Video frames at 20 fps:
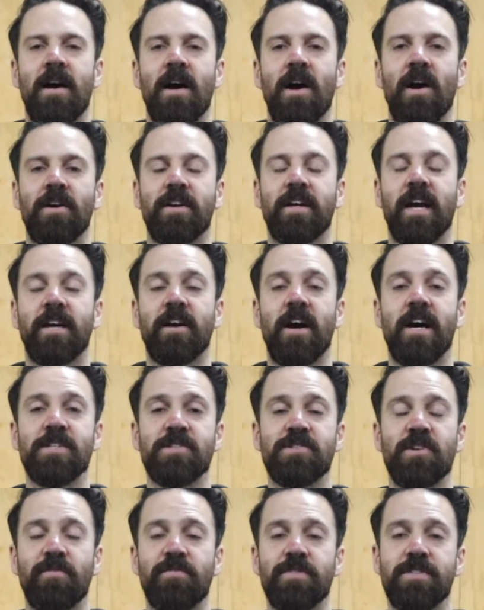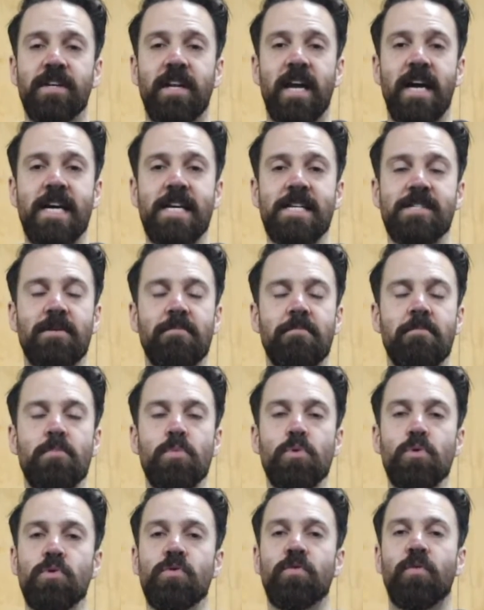Okay guys, so for today's
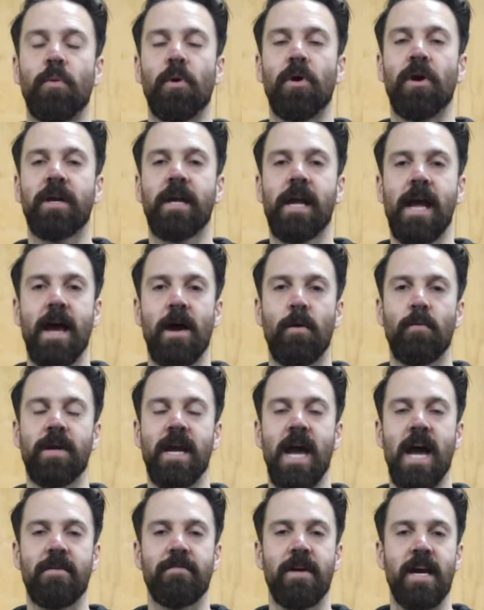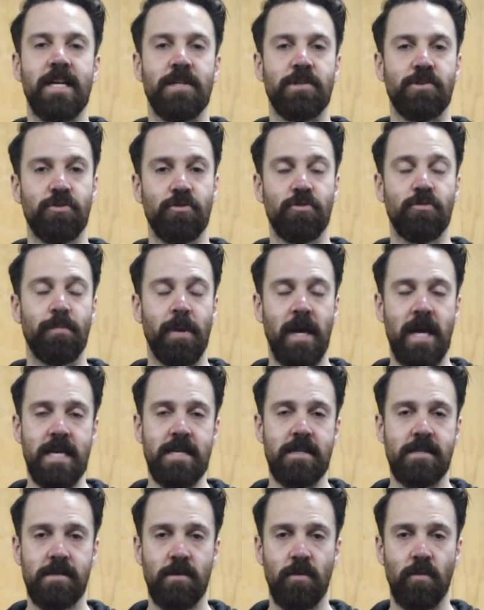move workout, we have a
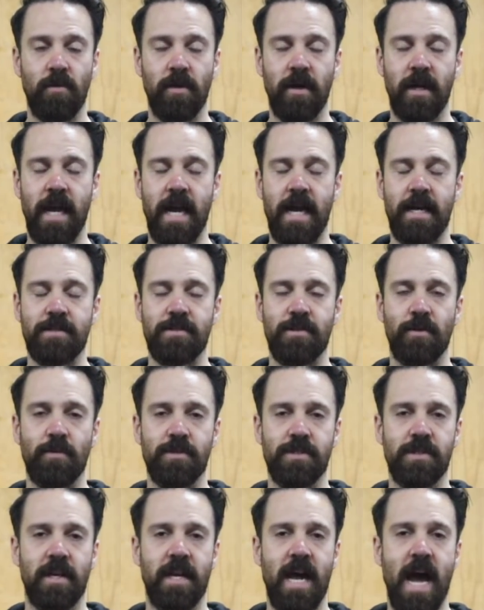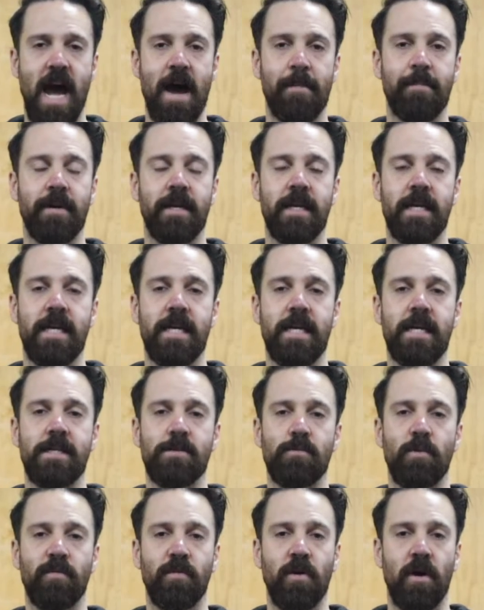2-piece workout. So what's gonna happen
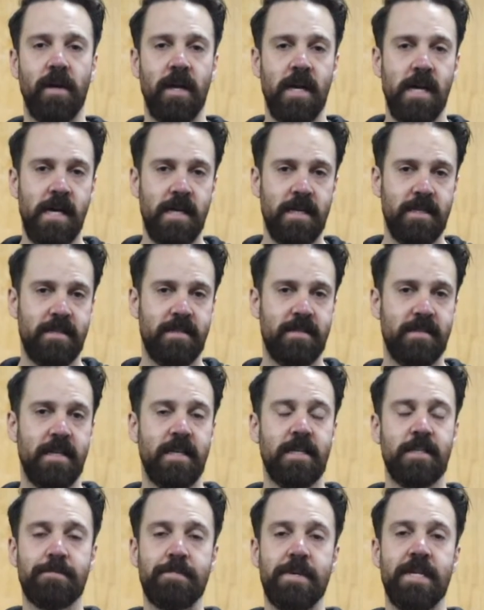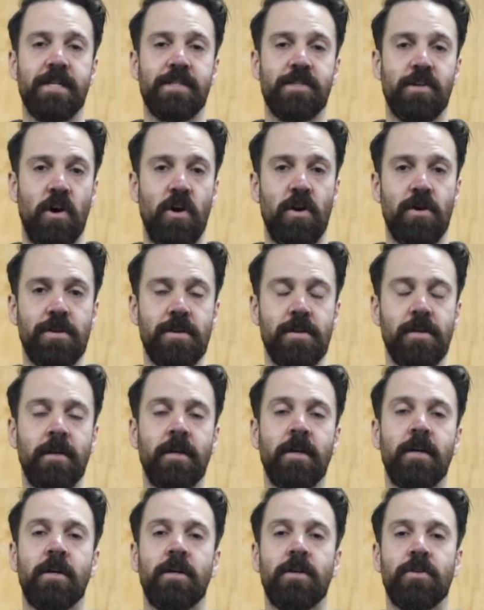is we've got 6 minutes on,
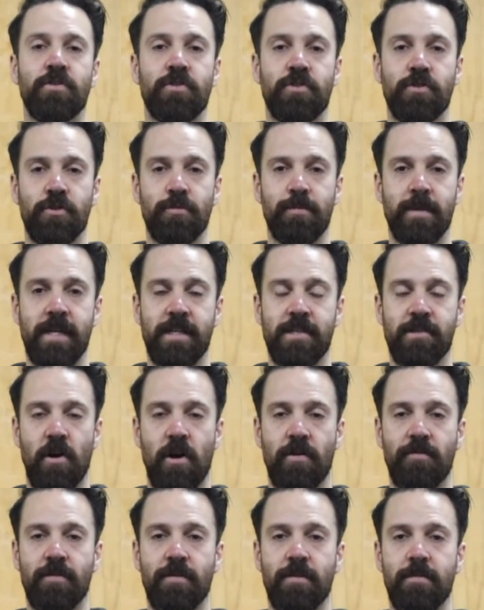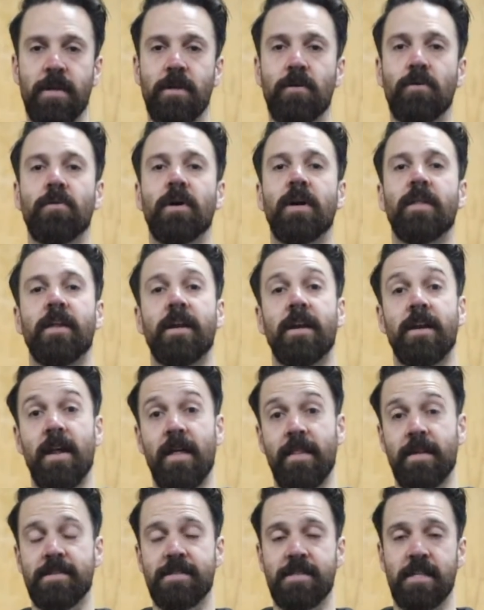2 minutes off in the middle, and then
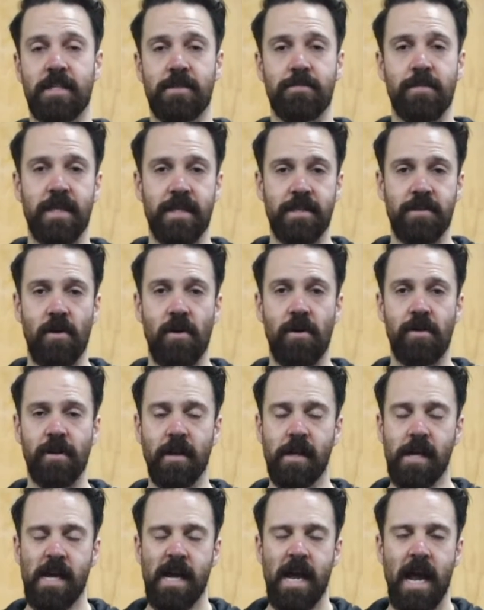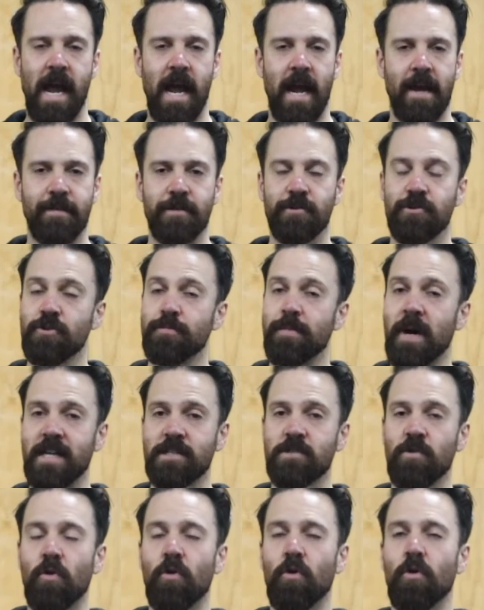another 6 minutes on. And the 2
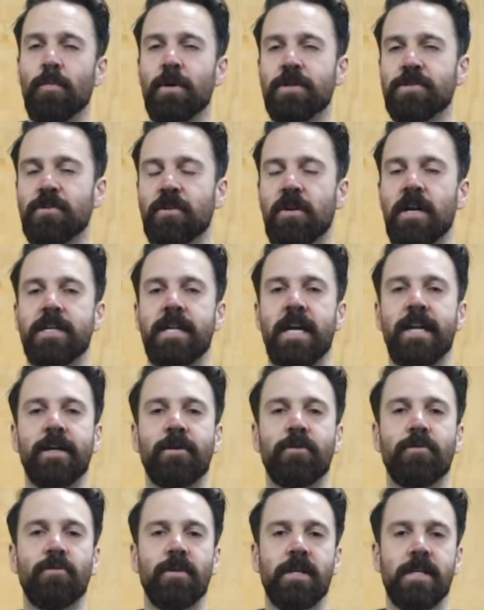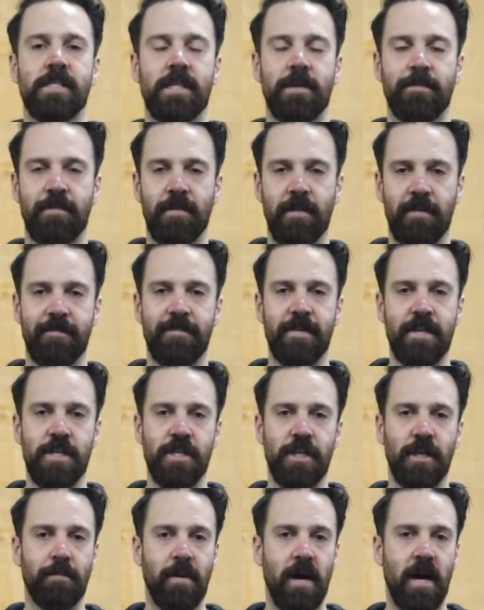parts almost look identical except for the
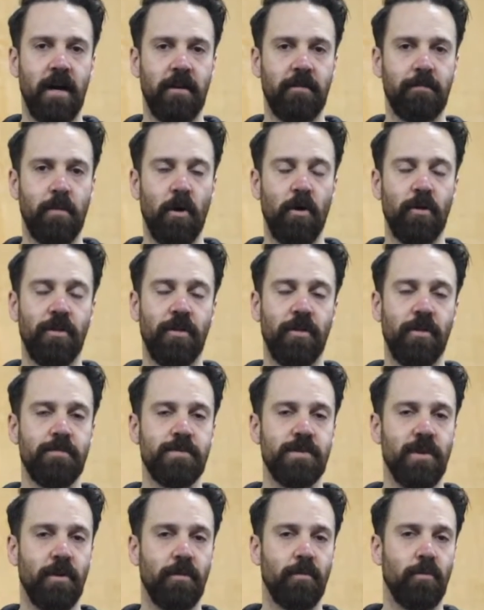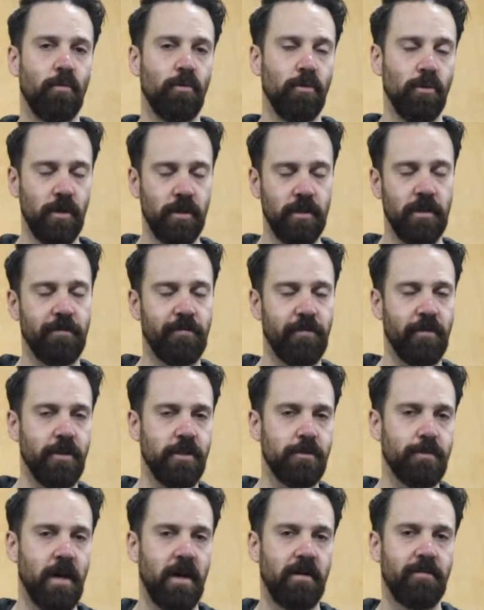finishing part of both of them. So we'll look at the
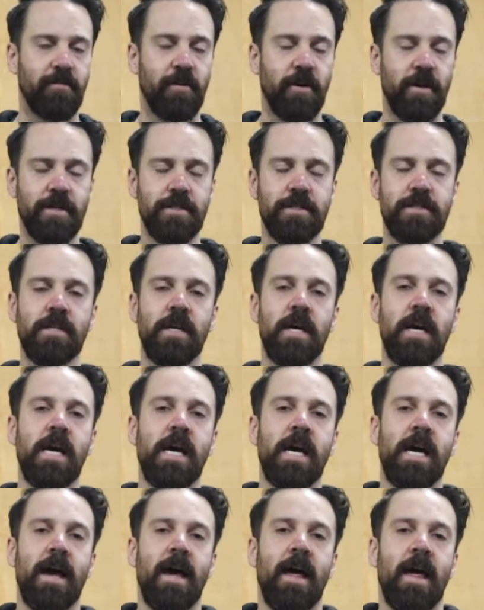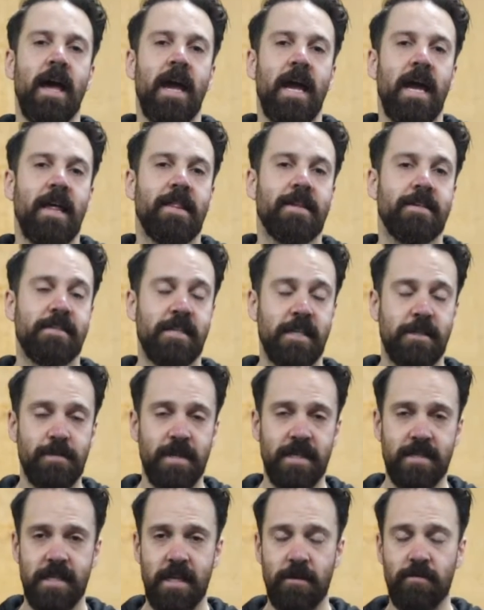first part first. The
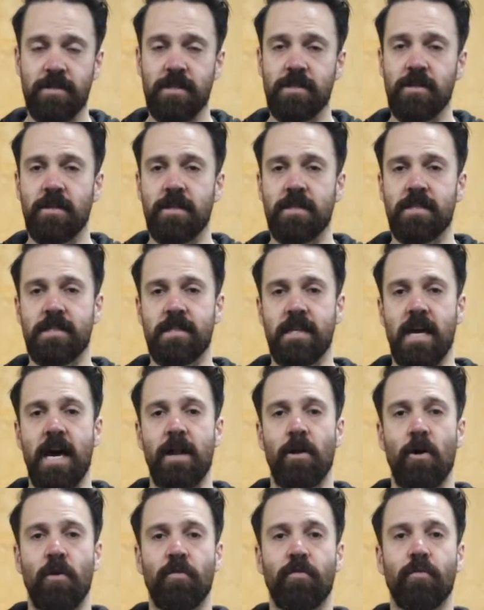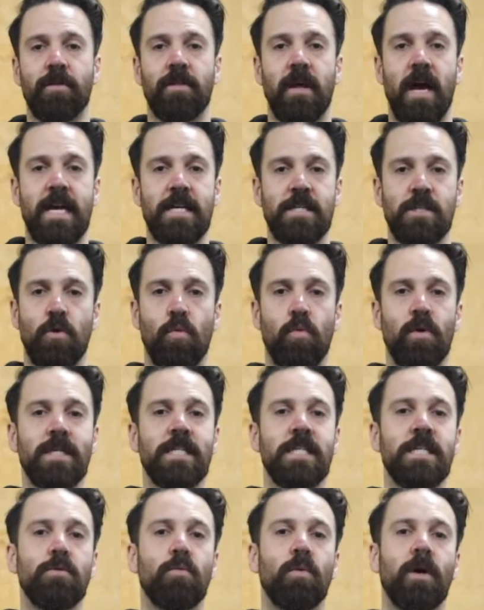6-minute sequence is gonna start off with a
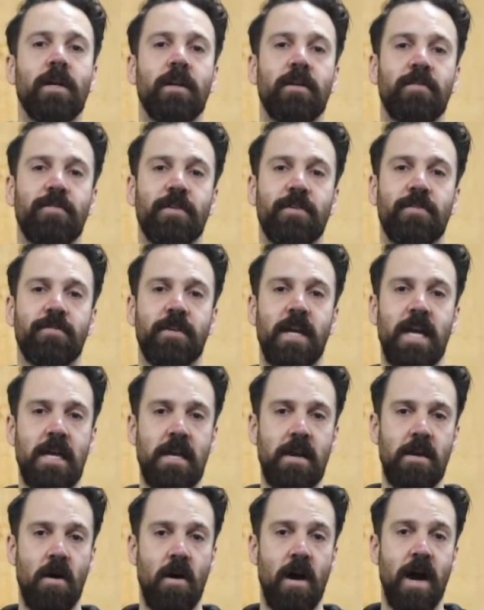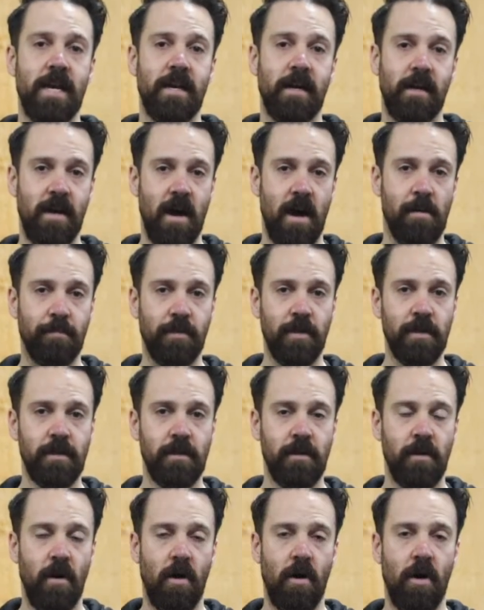21-15-9 couplet
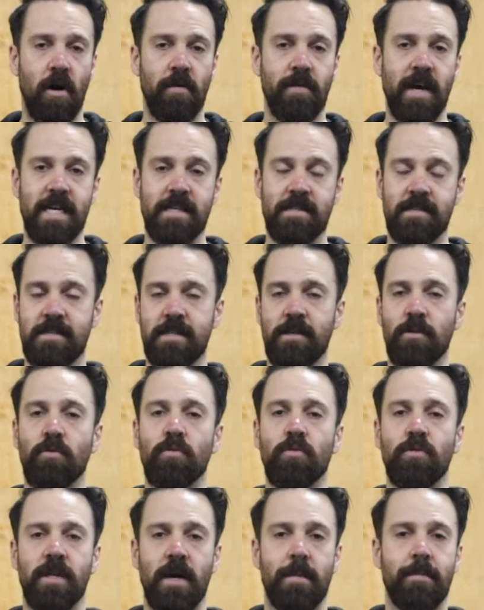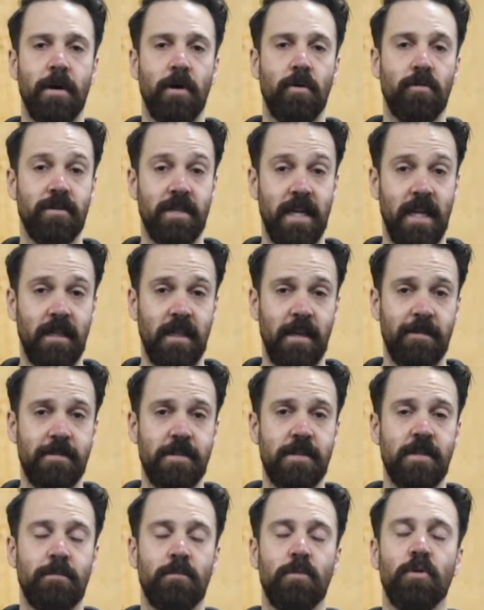of a single dumbbell
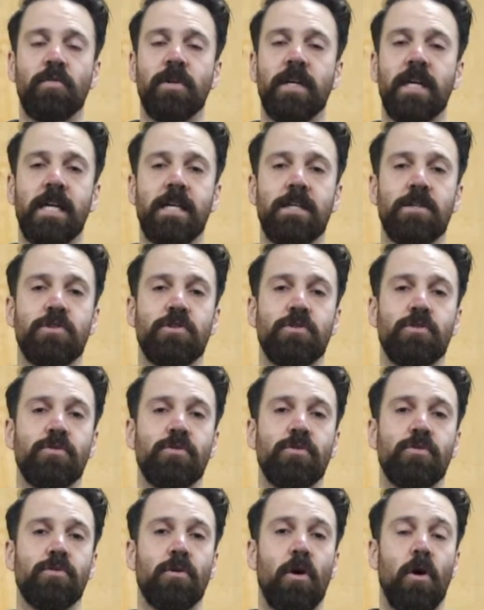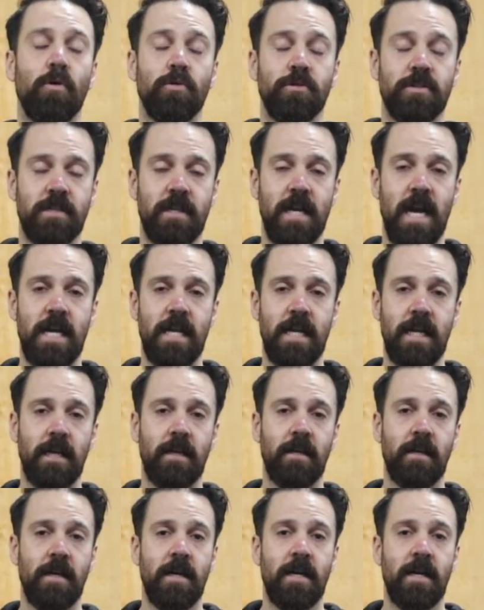deadlift, moving into alternating